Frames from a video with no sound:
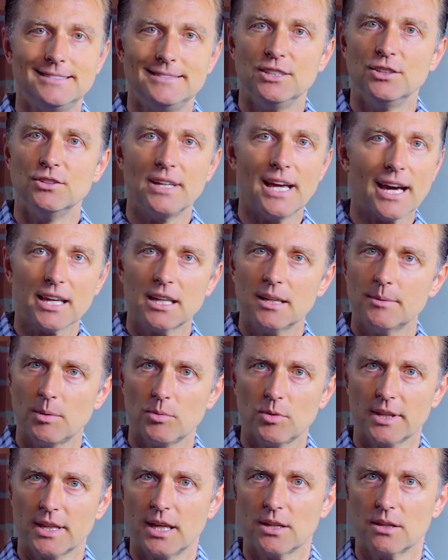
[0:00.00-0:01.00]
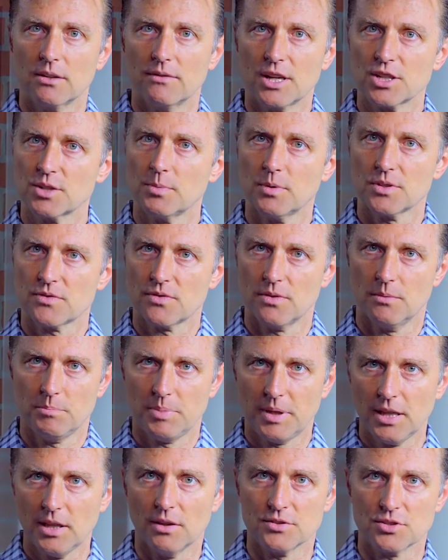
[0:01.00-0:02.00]
You're not going to be able to get your vegetables from
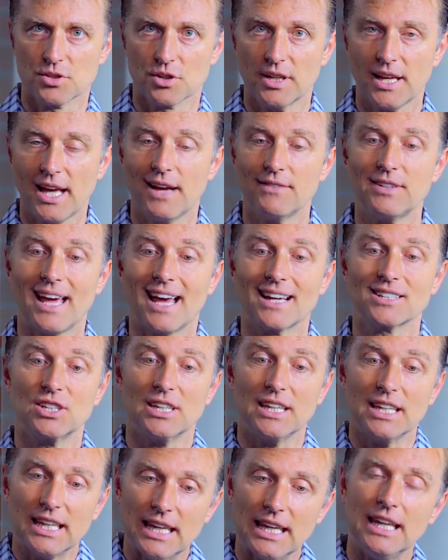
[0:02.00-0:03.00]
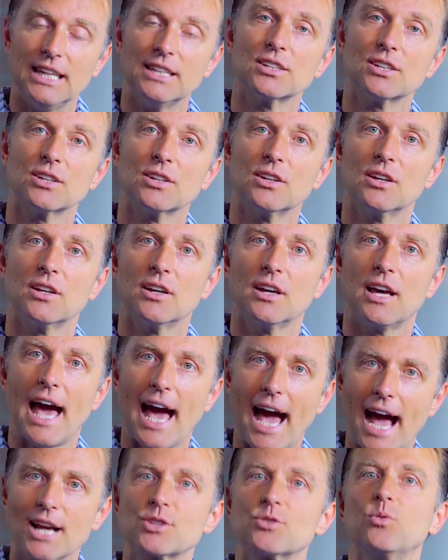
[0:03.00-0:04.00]
pills. You're going to have to actually eat
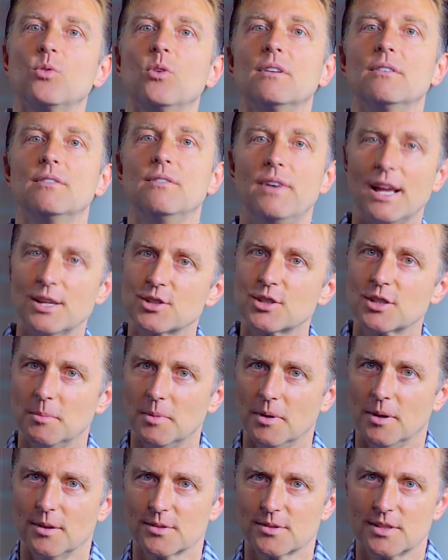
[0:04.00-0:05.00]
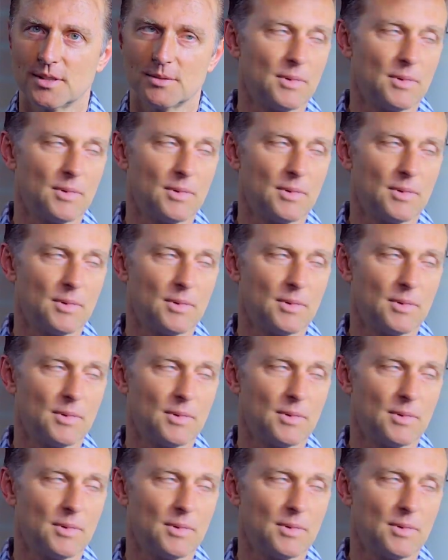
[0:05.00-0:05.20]
actual vegetables.